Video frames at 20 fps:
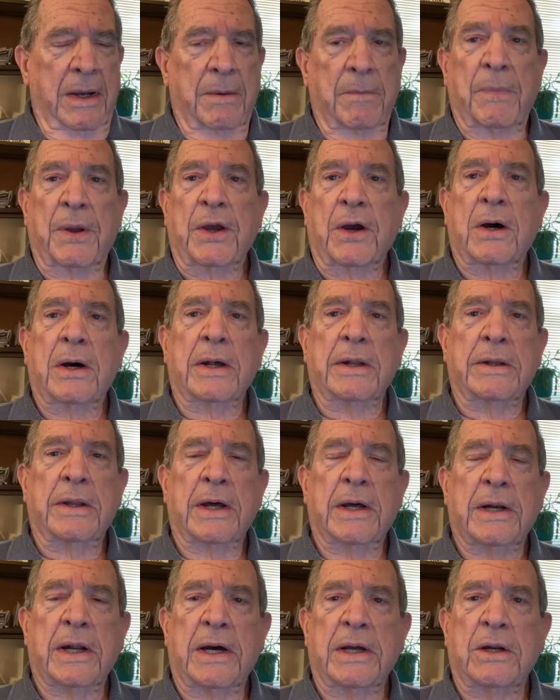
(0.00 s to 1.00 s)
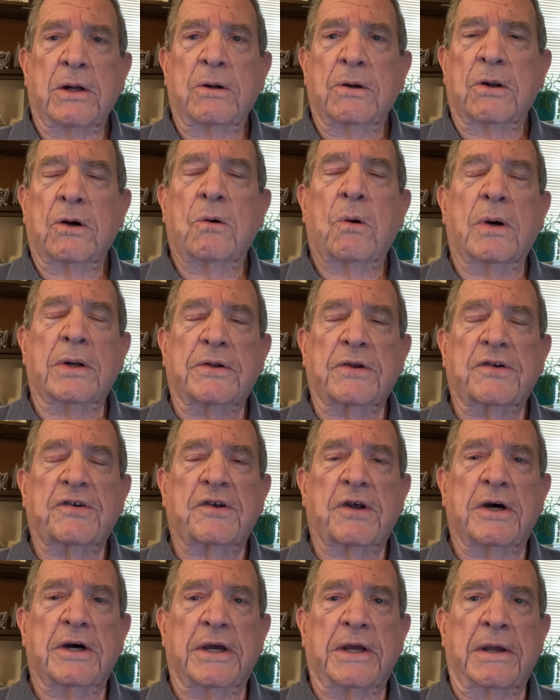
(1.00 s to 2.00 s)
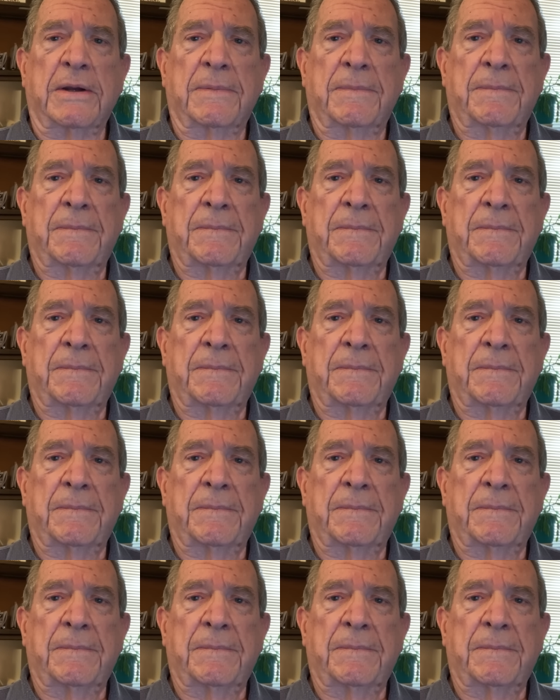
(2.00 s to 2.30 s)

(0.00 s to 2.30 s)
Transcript: Beyond that, I don't know what to say.